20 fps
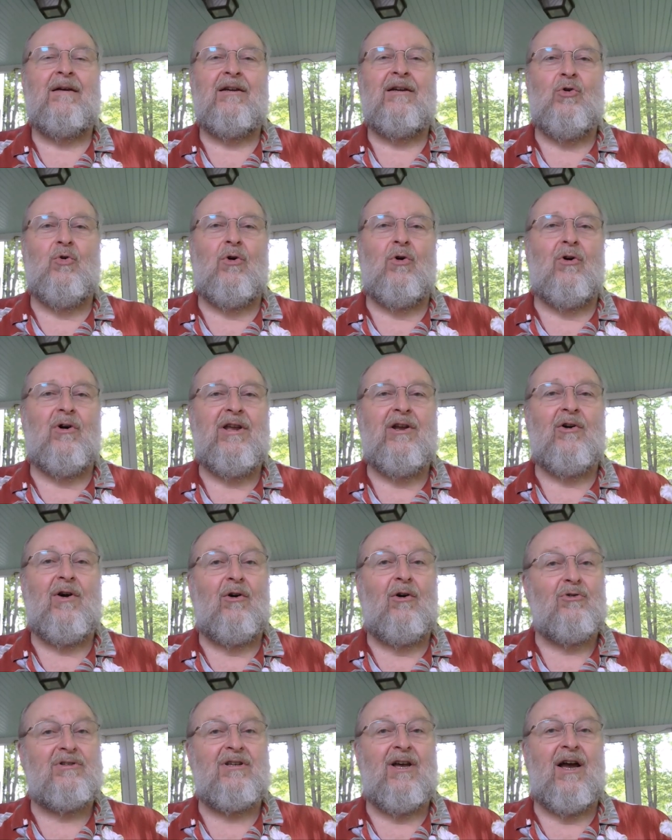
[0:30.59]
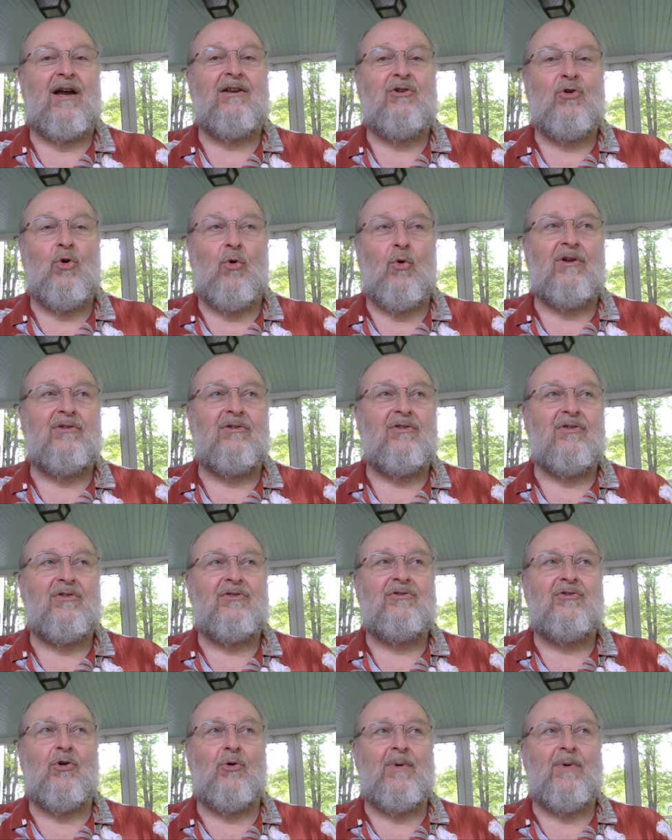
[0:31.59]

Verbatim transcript: you will hear outside noises.